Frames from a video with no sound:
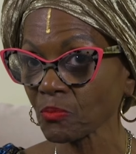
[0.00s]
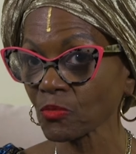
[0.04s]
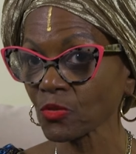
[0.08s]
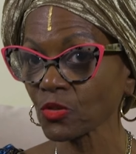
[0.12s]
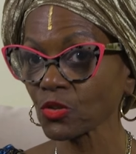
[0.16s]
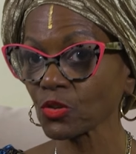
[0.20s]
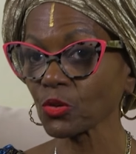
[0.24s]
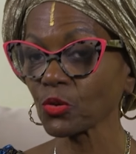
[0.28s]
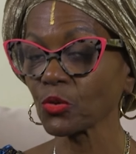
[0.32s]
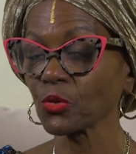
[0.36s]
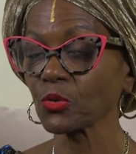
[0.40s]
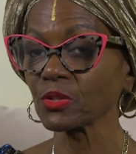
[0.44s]

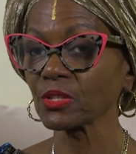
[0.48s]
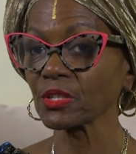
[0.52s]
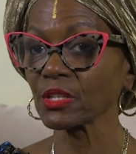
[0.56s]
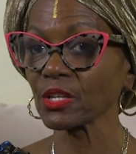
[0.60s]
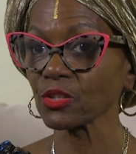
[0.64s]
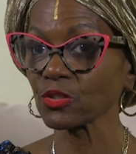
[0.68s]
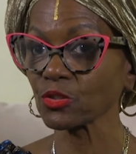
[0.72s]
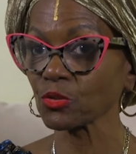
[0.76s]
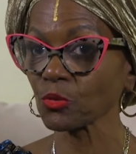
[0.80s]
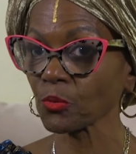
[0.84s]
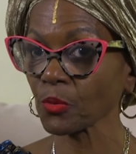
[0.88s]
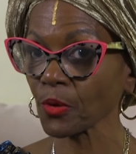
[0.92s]
Tahuti
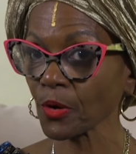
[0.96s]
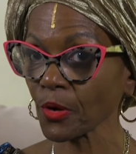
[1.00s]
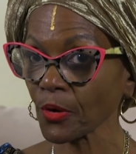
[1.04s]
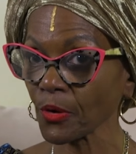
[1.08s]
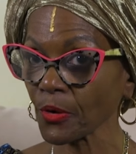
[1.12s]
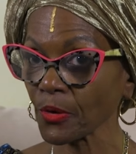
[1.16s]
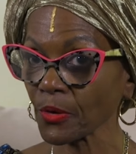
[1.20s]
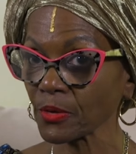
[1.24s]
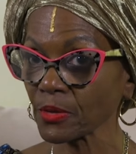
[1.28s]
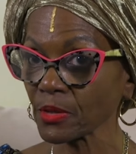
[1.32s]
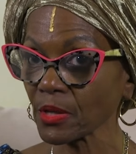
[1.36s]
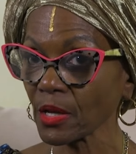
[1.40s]
is the
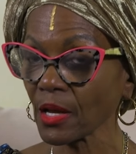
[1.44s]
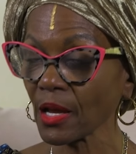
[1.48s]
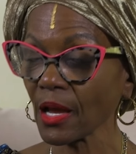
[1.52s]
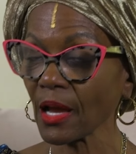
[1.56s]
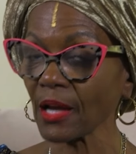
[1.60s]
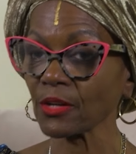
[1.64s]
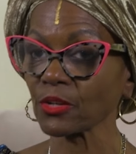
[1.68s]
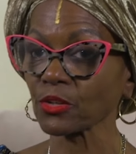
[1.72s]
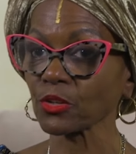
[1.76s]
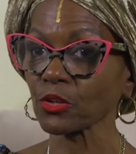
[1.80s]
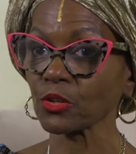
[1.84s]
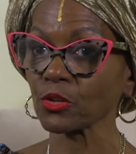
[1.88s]
word.
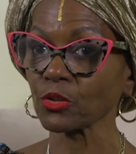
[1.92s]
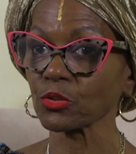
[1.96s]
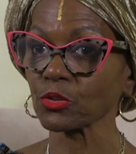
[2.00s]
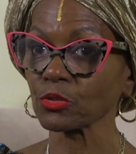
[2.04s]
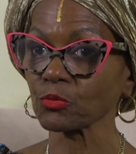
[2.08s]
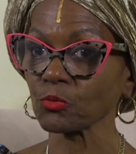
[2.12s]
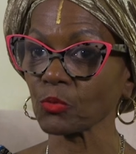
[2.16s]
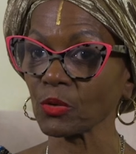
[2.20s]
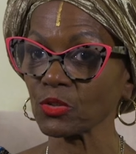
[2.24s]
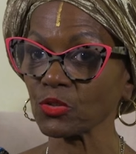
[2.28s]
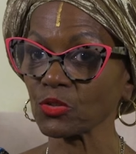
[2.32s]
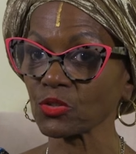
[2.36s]
And
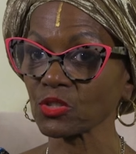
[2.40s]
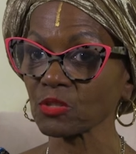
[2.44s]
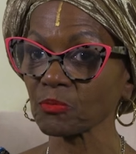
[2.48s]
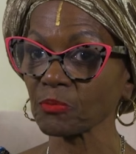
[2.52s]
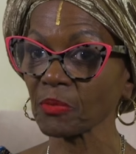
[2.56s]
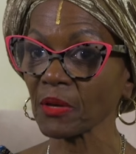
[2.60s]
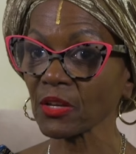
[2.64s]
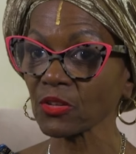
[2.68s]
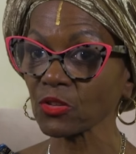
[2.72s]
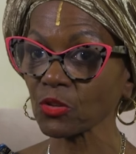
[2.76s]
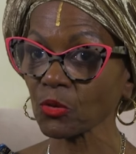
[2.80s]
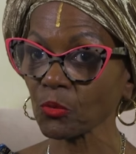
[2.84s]
when you
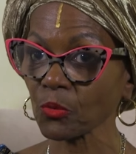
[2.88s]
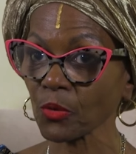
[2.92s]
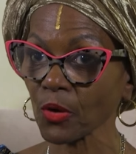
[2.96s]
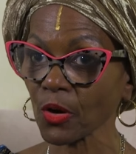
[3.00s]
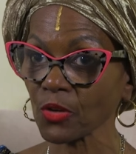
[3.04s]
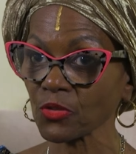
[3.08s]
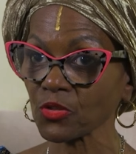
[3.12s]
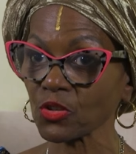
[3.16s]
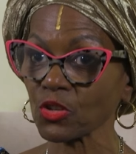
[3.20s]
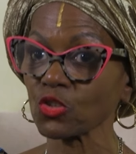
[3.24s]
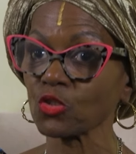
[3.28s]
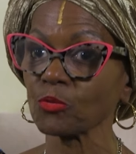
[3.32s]
speak the
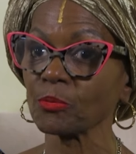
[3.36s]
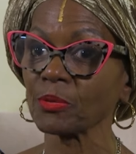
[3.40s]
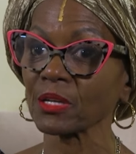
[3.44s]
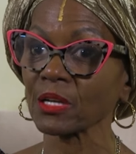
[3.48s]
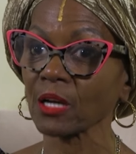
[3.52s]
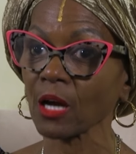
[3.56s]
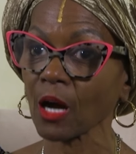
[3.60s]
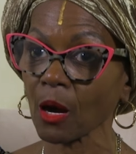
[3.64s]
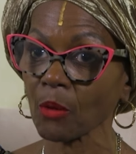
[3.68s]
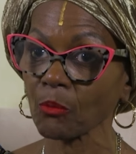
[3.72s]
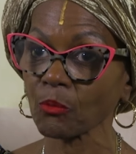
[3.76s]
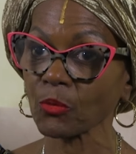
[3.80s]
word, then you
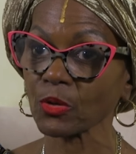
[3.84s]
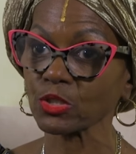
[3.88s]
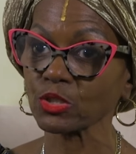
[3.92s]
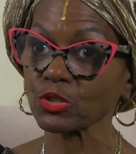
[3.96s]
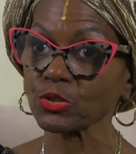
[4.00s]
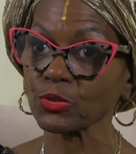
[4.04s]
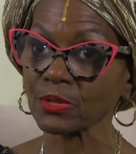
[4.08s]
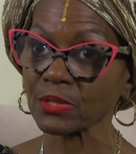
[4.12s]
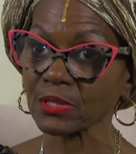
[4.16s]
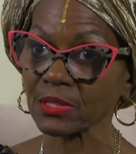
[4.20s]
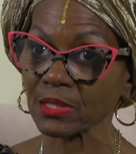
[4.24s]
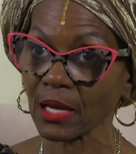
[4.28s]
become what
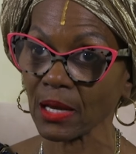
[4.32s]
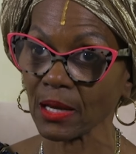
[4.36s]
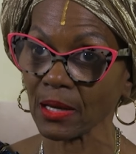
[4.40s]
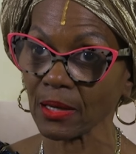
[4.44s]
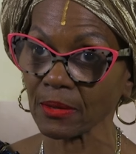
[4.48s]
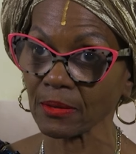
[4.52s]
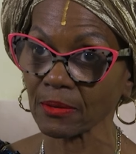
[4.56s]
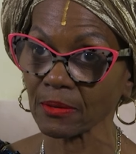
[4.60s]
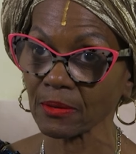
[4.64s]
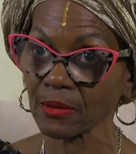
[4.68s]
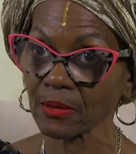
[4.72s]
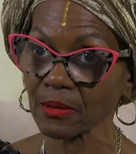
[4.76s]
you
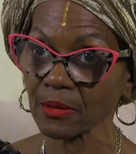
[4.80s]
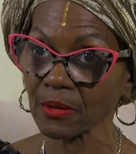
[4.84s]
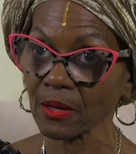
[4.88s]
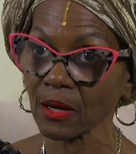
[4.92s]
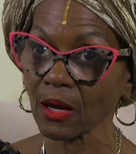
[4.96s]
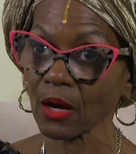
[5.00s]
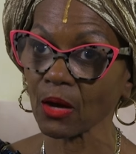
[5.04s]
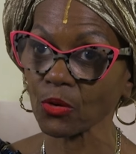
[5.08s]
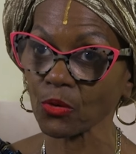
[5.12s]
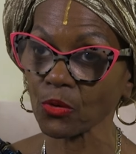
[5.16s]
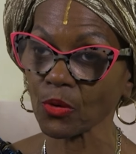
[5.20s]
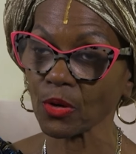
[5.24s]
say,
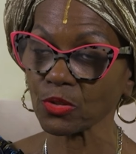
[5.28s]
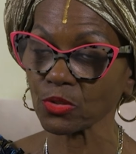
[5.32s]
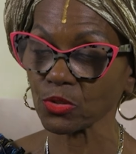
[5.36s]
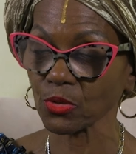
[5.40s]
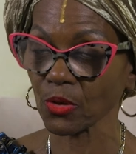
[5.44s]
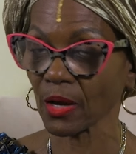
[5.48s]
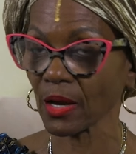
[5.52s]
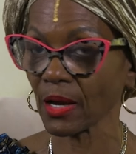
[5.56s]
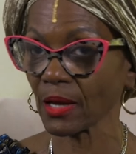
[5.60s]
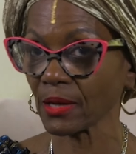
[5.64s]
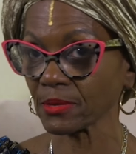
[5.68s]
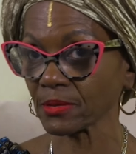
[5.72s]
according to our
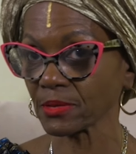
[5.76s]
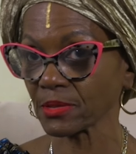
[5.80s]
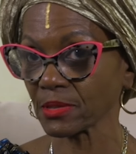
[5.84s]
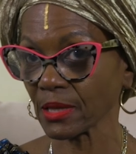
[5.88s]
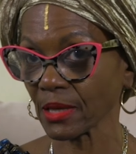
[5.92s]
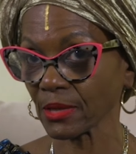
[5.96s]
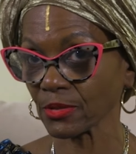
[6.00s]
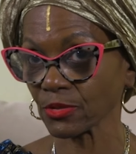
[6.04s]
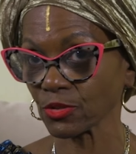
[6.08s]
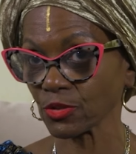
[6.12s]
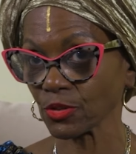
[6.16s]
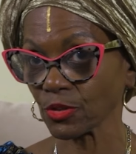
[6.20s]

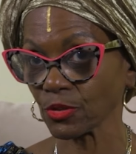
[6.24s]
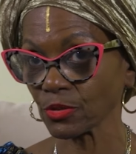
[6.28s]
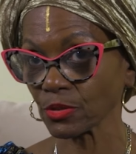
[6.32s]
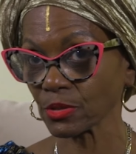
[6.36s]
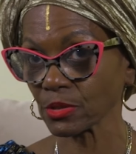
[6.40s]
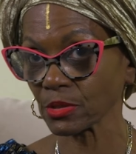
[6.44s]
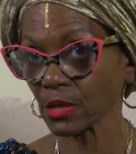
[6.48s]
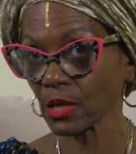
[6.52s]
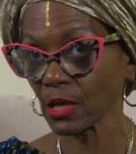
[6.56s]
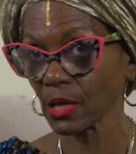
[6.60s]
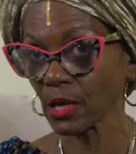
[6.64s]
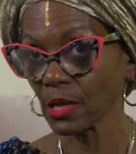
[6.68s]

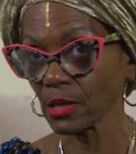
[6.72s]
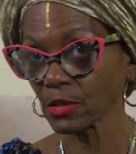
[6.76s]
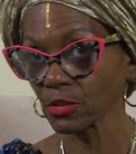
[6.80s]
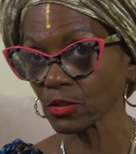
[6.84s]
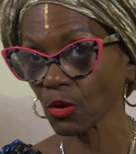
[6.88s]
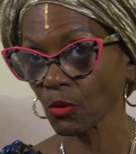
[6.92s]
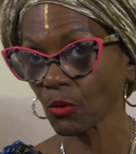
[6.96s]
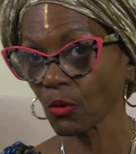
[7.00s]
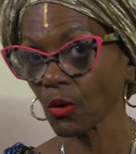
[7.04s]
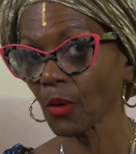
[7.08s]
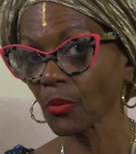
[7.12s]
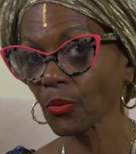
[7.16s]
ancestors.
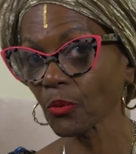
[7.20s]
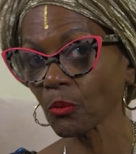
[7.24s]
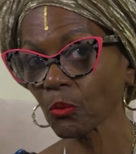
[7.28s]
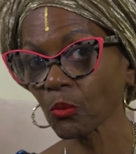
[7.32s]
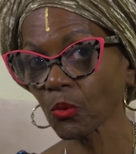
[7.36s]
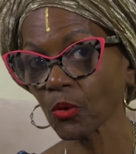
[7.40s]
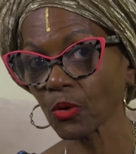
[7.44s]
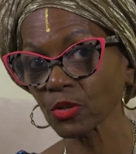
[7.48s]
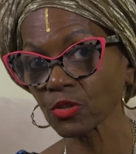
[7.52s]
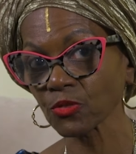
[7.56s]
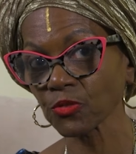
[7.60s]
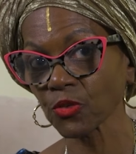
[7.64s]
So on the
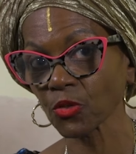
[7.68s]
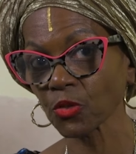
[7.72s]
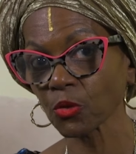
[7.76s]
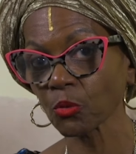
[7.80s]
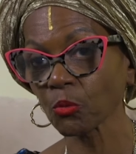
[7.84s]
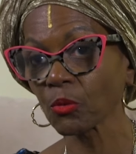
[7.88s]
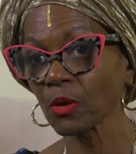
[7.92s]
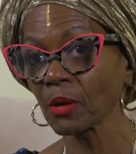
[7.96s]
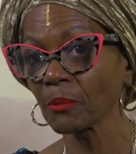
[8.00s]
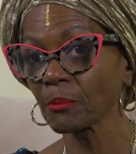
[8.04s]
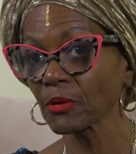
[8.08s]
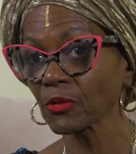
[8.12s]
walls for the
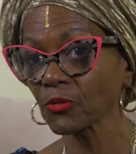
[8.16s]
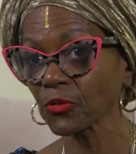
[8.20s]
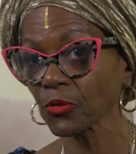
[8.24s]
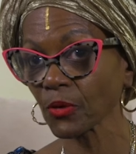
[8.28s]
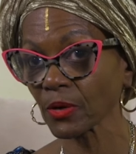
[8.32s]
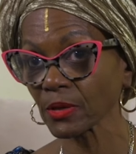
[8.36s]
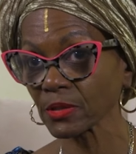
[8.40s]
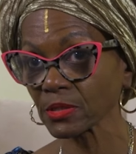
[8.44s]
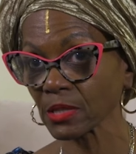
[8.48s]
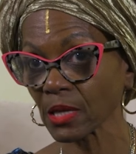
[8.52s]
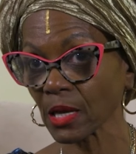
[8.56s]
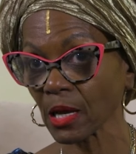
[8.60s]
women, for
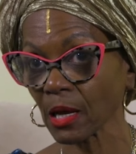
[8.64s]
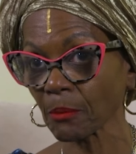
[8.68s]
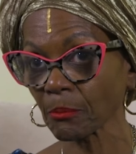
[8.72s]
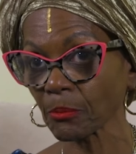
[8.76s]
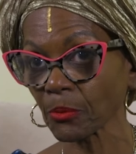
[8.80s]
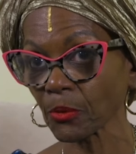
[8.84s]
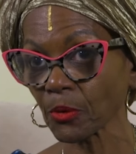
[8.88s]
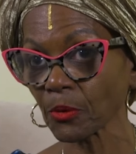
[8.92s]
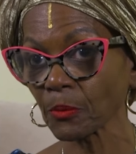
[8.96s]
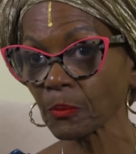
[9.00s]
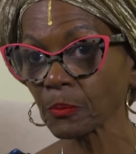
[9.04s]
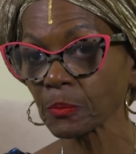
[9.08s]

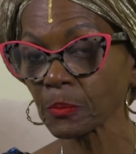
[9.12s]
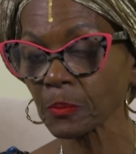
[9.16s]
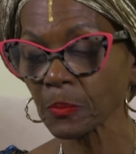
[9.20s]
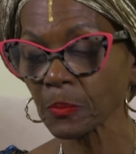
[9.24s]
example,